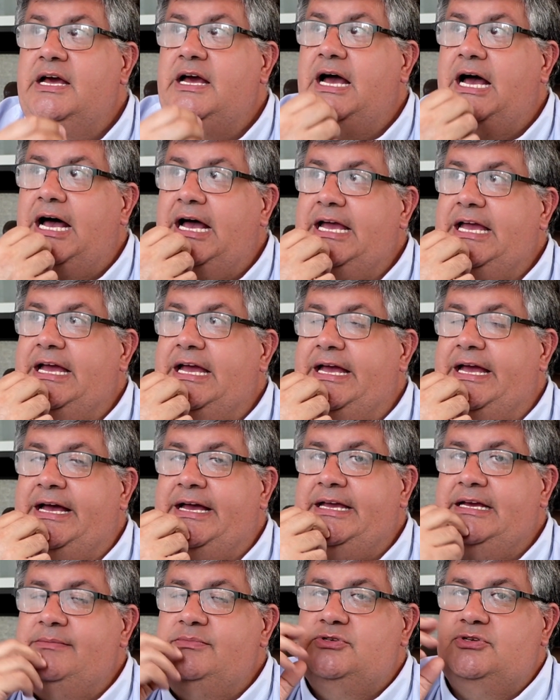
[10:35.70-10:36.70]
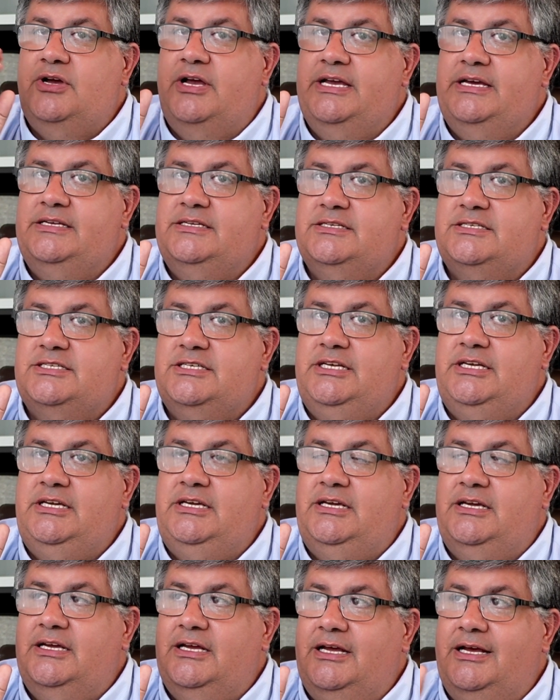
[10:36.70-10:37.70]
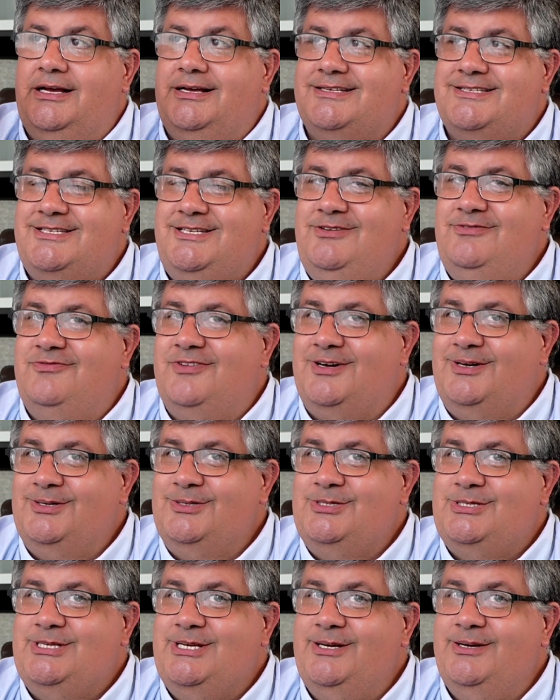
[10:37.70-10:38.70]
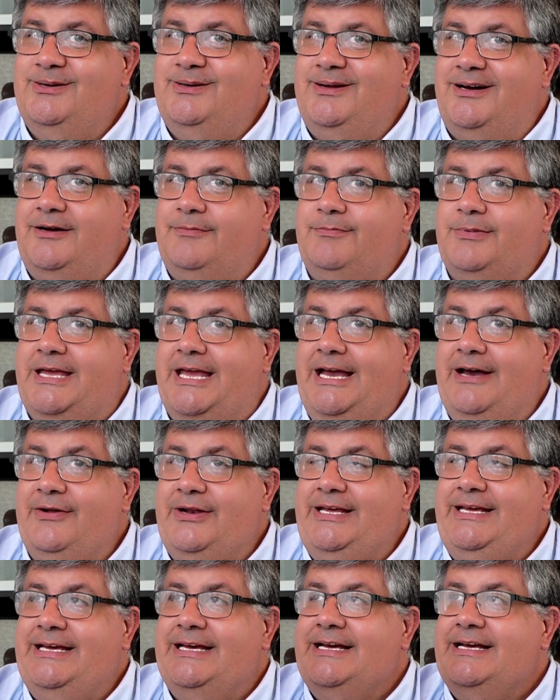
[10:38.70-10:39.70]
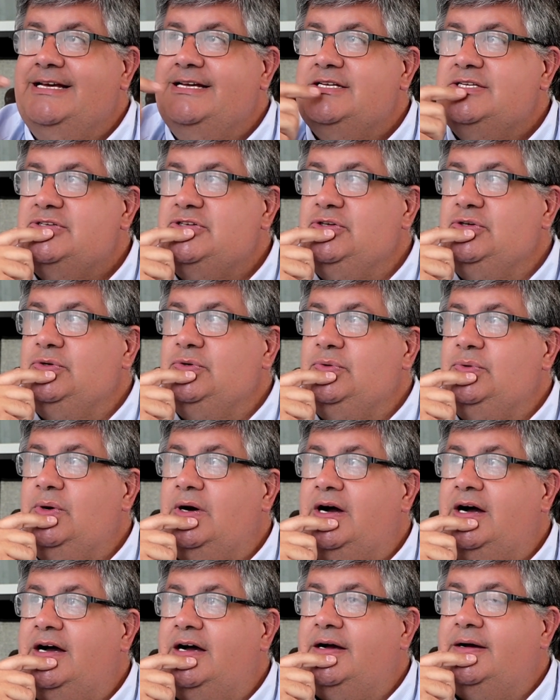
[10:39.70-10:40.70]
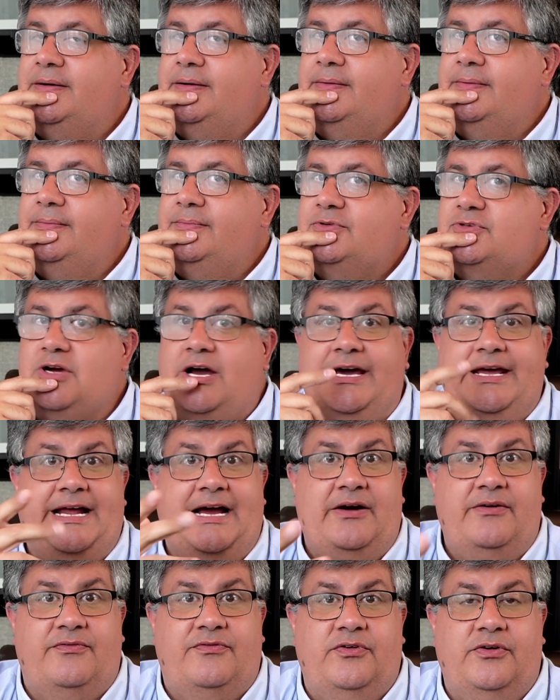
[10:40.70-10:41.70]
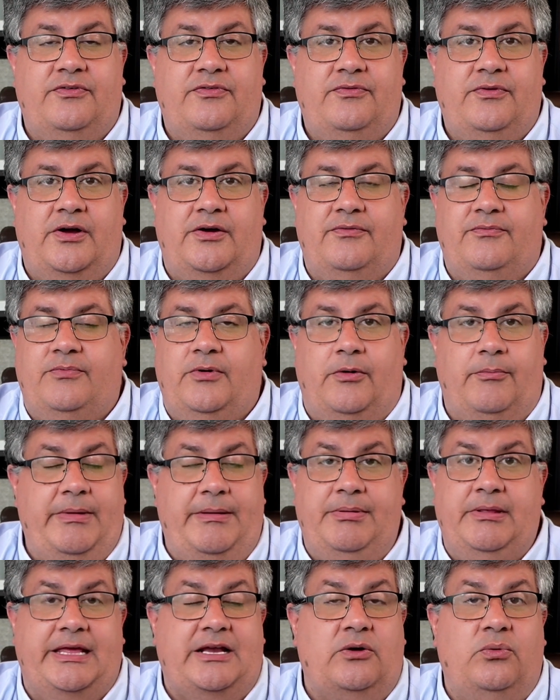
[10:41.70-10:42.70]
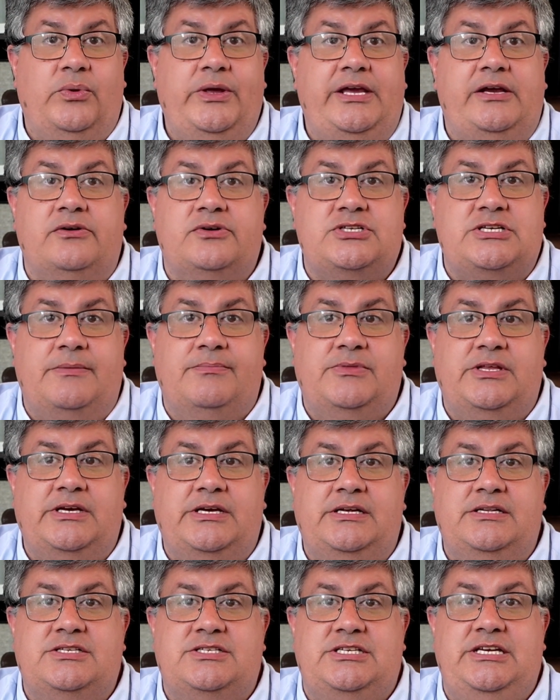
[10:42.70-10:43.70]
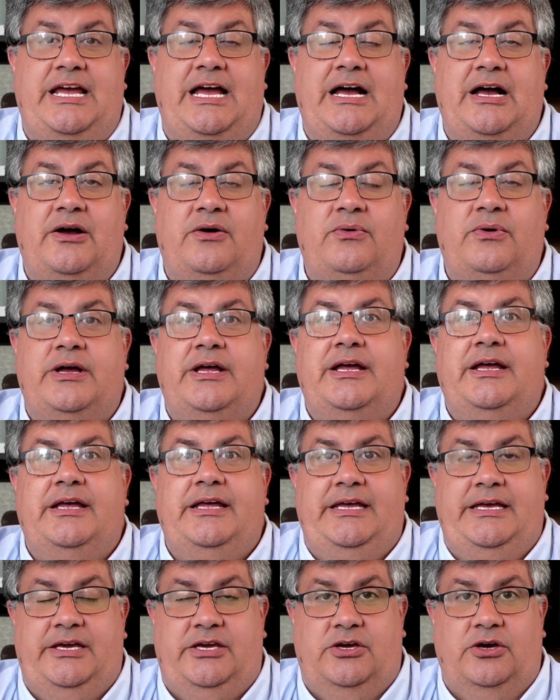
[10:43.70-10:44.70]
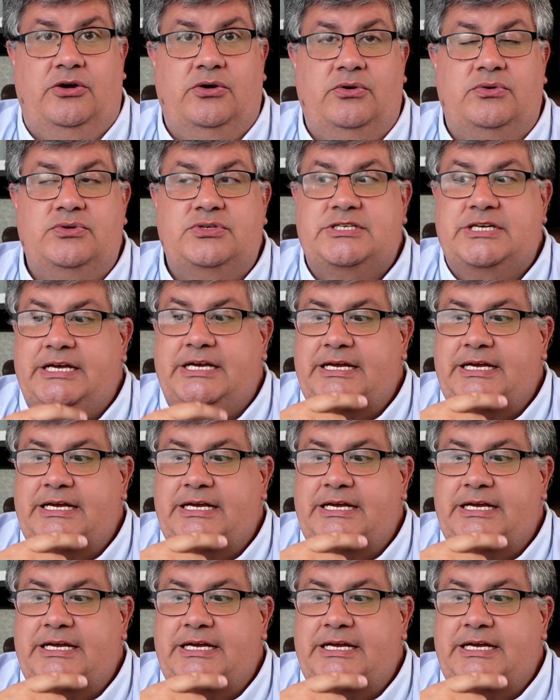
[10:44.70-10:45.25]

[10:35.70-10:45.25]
I am trying to see, Steve volunteered up county to try it out for well, maybe like a week or something and see how it goes.